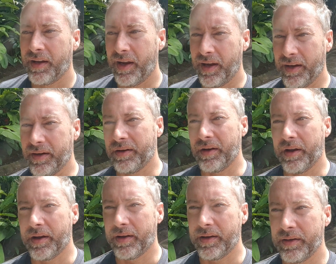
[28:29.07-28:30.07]
And
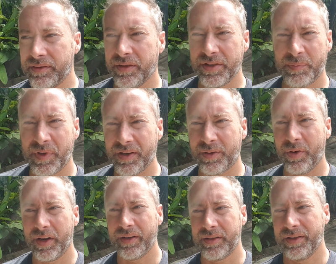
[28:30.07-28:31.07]
so it's been
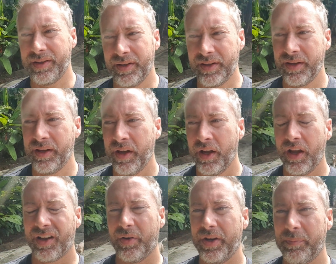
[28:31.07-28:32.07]
quite
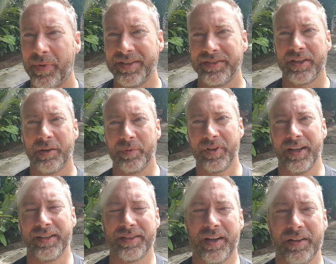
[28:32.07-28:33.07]
an amazing couple of
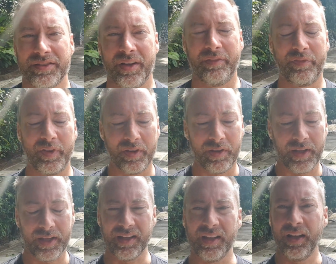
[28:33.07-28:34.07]
days. And so I feel
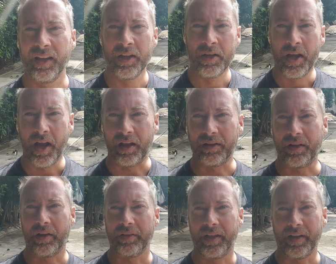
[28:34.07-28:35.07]
like a
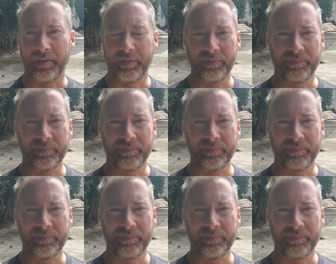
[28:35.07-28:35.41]
lot of that